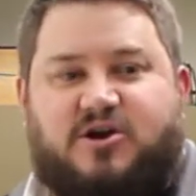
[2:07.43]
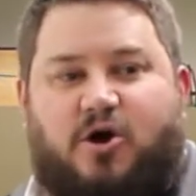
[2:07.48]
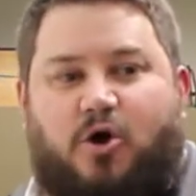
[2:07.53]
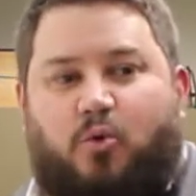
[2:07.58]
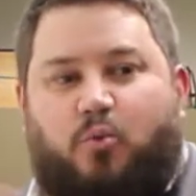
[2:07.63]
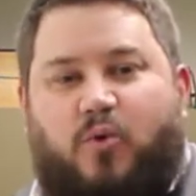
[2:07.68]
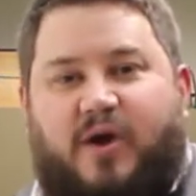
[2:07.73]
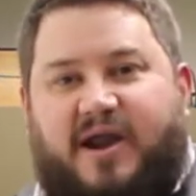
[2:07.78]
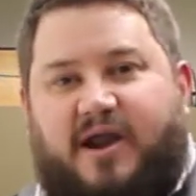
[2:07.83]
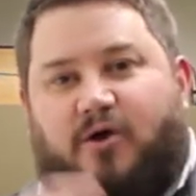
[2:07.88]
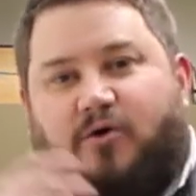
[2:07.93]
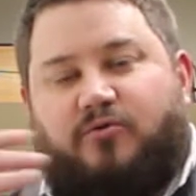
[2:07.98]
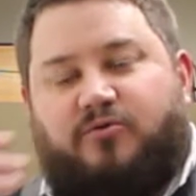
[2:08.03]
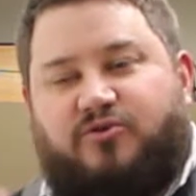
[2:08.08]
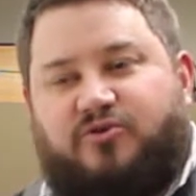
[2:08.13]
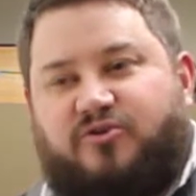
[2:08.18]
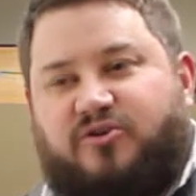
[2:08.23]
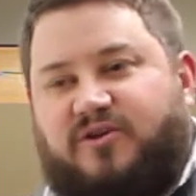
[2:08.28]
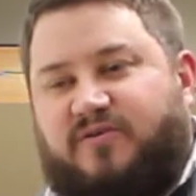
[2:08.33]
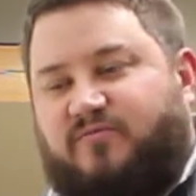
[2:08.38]
around
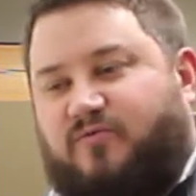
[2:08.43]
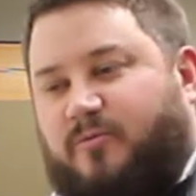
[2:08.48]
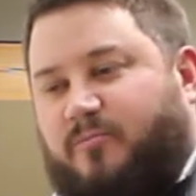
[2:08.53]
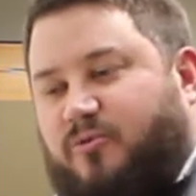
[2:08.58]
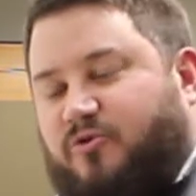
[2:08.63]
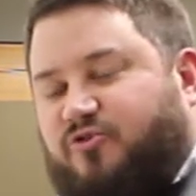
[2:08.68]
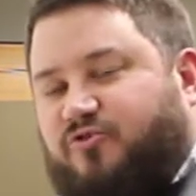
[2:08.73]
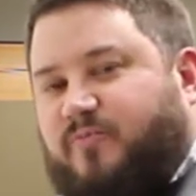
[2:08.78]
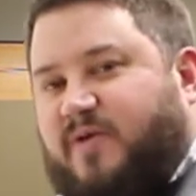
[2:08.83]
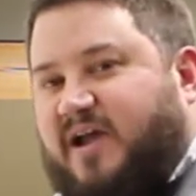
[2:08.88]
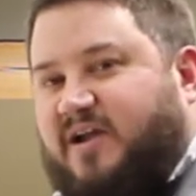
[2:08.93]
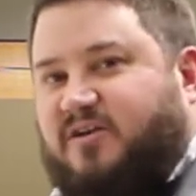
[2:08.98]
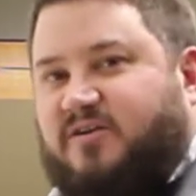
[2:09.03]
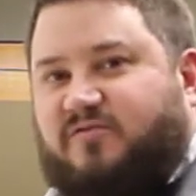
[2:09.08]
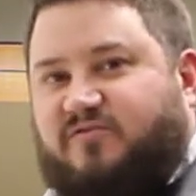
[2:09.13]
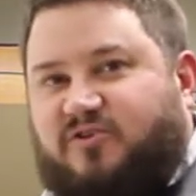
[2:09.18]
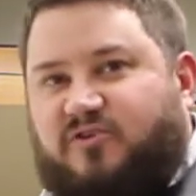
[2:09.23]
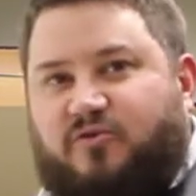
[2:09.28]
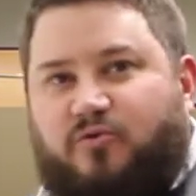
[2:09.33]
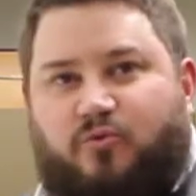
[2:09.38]
to different
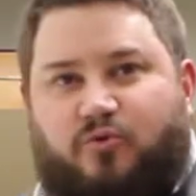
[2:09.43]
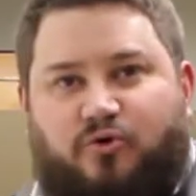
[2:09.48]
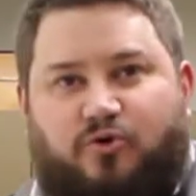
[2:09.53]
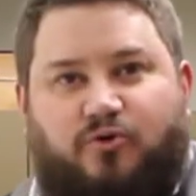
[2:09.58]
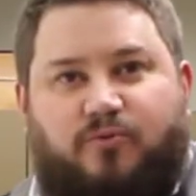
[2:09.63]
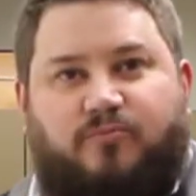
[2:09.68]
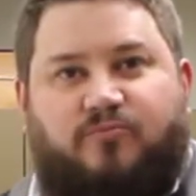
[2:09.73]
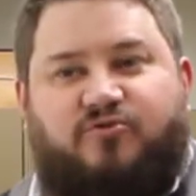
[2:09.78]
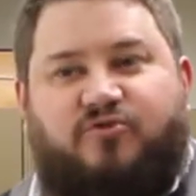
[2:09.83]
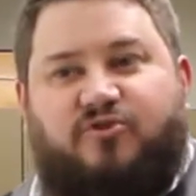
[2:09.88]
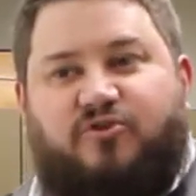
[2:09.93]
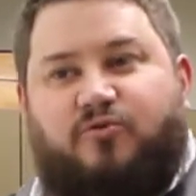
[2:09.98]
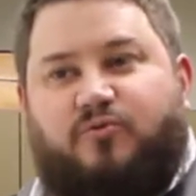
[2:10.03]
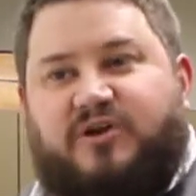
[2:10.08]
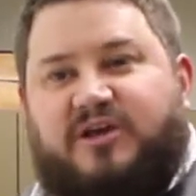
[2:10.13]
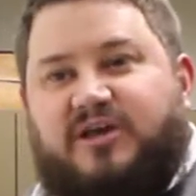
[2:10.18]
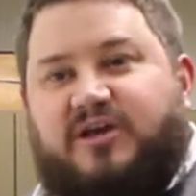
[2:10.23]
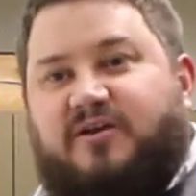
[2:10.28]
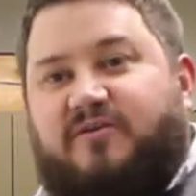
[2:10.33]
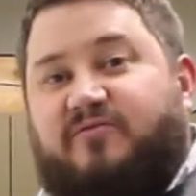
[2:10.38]
perspectives in the room so that
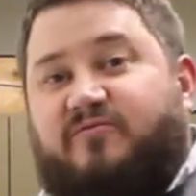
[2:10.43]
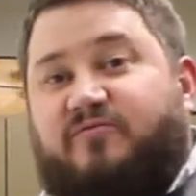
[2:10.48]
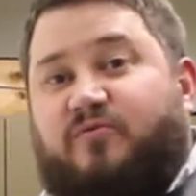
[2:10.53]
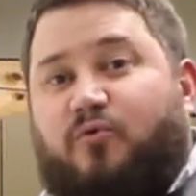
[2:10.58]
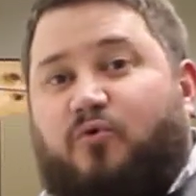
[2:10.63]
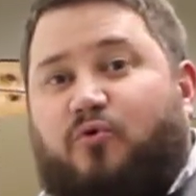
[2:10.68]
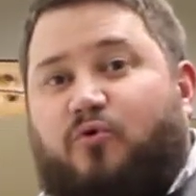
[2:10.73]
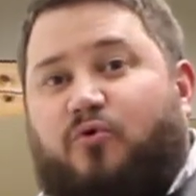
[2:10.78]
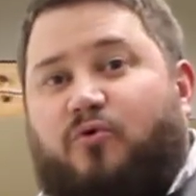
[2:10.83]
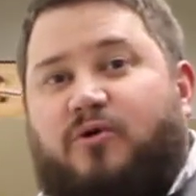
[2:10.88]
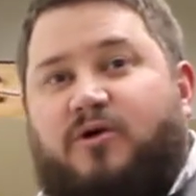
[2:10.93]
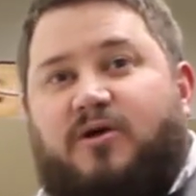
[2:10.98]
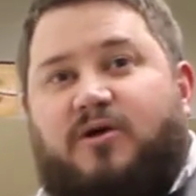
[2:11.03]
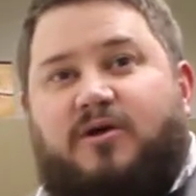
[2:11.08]
we get a full